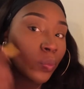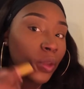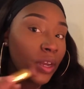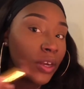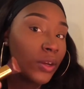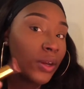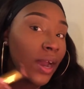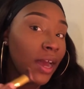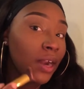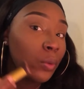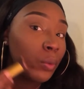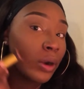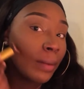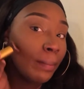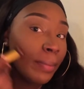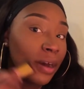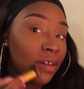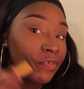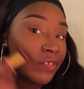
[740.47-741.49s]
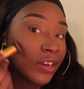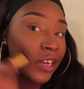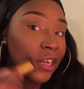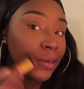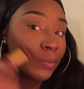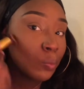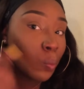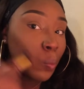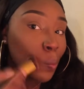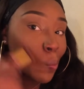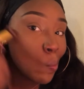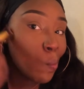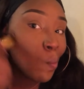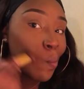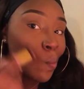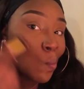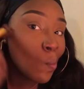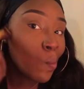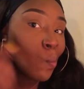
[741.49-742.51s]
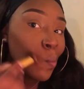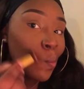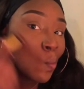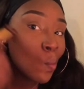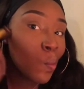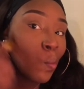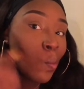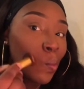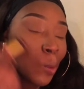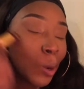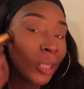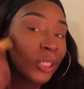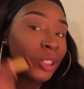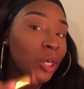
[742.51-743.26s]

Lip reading: And you kind of want to buff it in, because